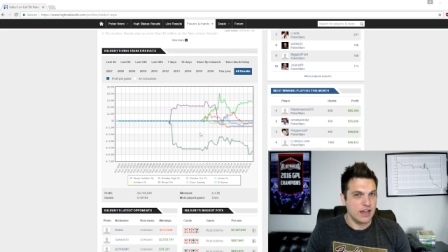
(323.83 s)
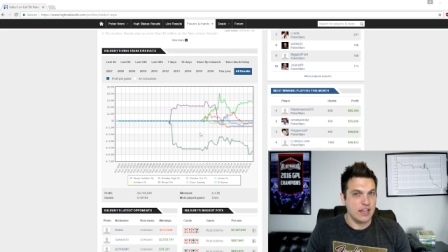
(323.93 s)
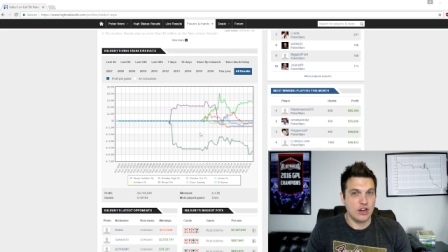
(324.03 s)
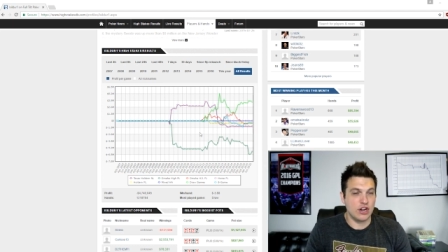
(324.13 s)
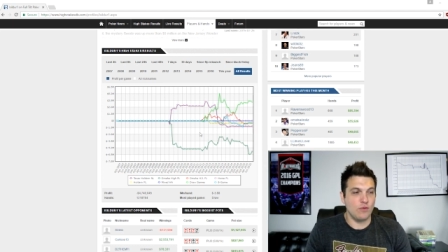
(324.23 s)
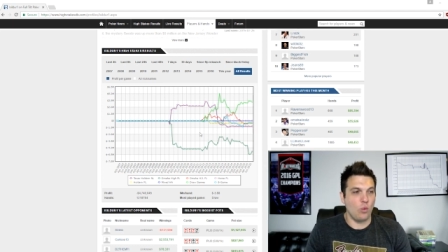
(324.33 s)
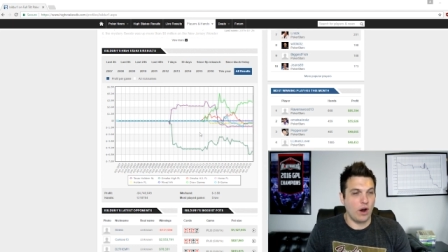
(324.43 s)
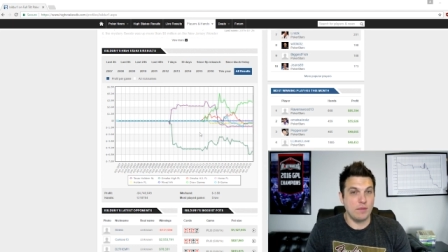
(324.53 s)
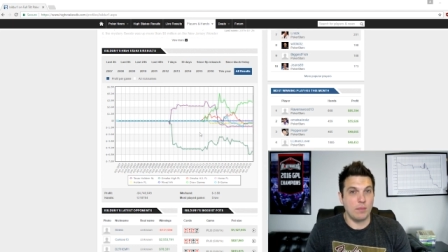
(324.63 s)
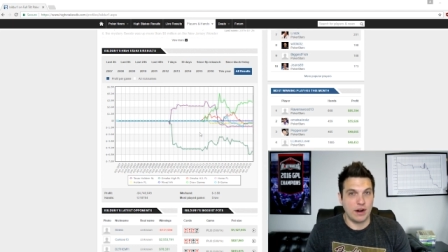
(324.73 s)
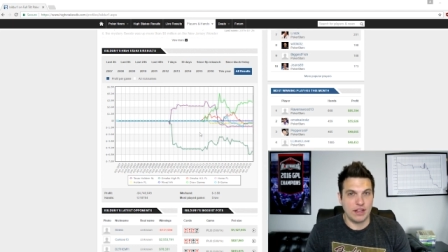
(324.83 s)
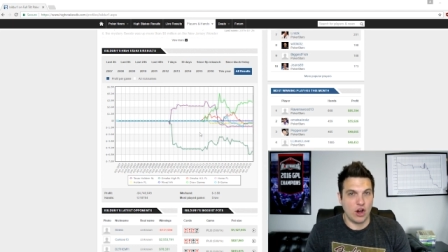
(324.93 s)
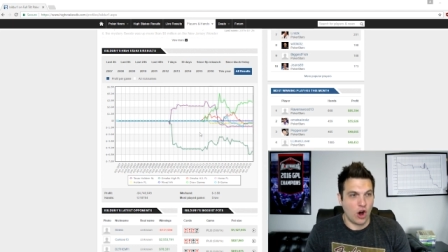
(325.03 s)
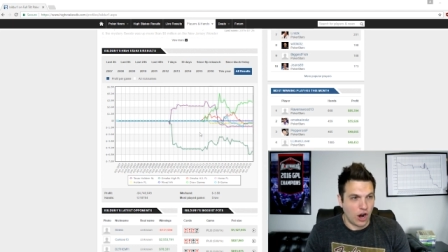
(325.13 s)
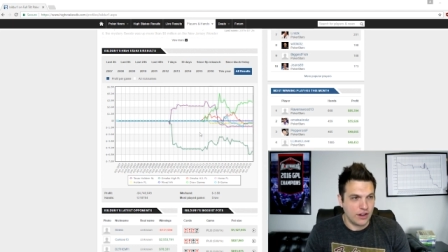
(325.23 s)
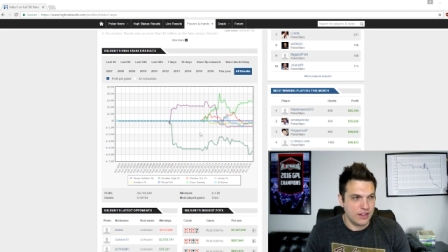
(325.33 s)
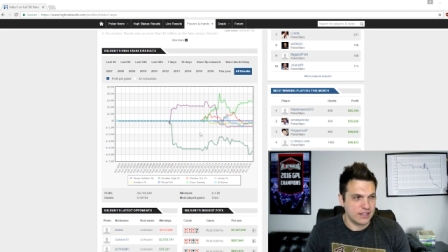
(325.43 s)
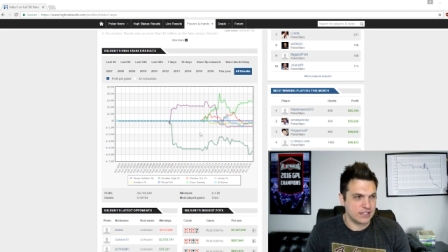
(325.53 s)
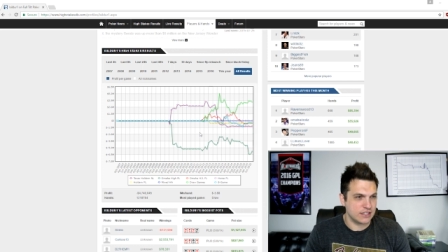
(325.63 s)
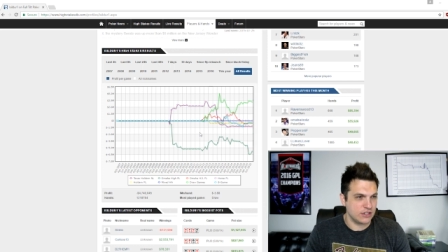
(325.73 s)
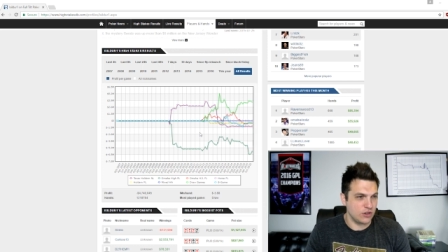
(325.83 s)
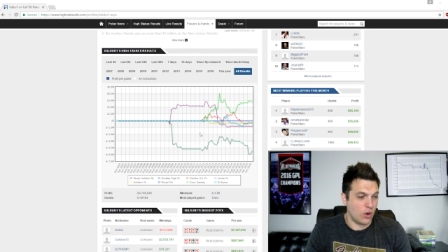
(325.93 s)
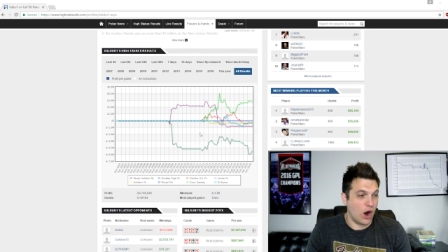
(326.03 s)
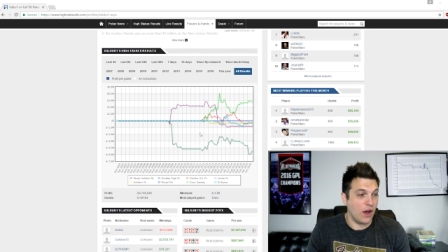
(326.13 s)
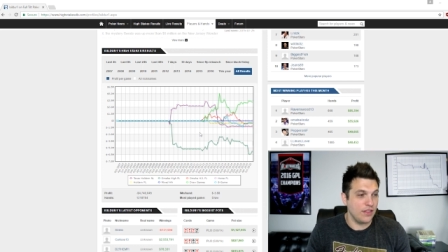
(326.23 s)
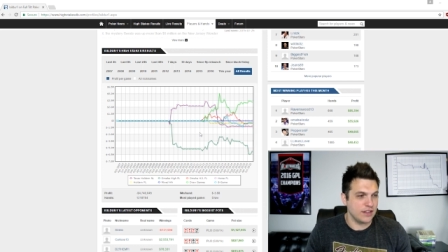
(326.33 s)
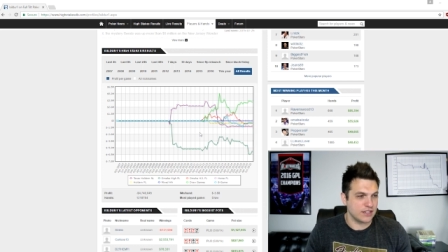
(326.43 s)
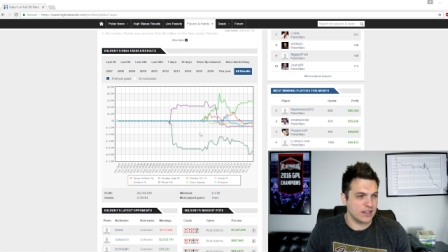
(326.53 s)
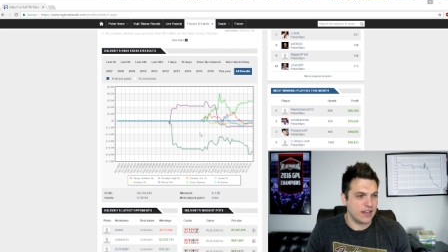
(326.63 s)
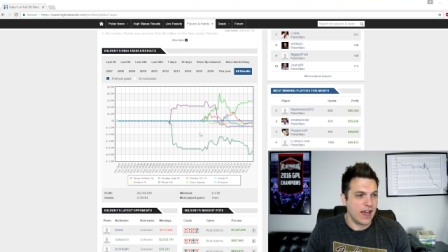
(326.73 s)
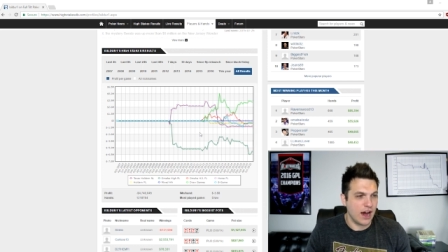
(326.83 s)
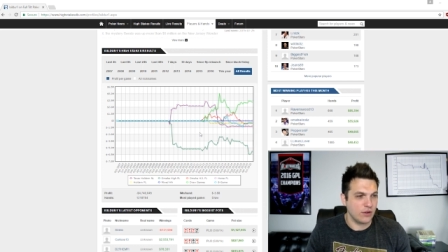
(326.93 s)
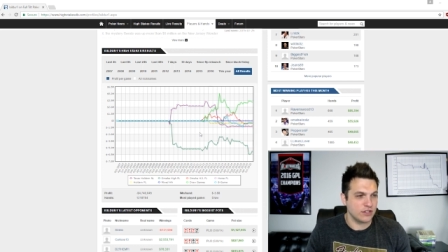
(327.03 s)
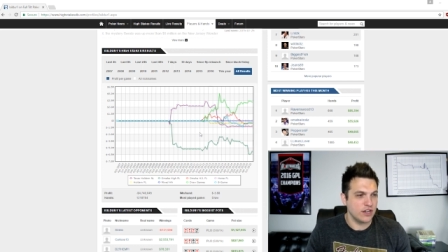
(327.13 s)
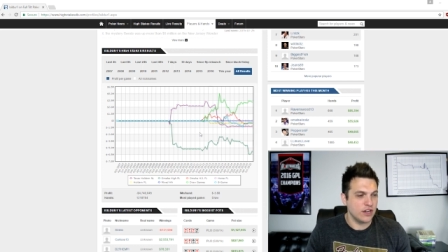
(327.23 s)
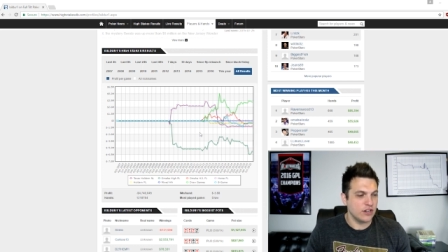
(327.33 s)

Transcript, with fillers: he could have won money on this, you know, on this account